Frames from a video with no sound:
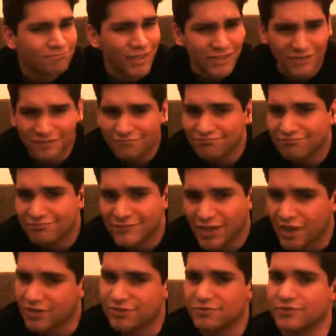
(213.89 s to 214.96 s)
get in
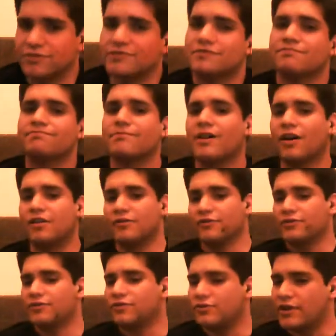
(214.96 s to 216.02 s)
touch with all
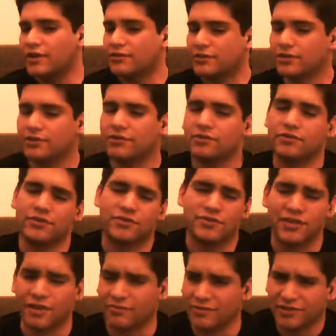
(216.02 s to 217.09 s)
of your surroundings or
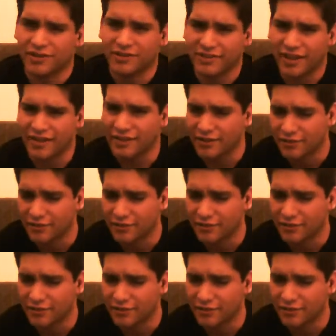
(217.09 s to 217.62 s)
something like that.